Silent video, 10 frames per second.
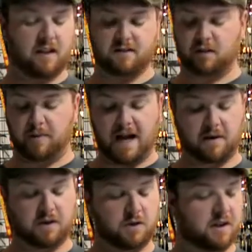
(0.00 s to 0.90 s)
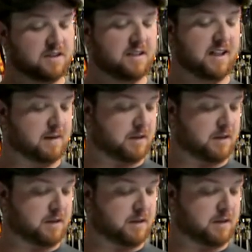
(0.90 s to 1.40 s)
else in your pack when you're going skiing.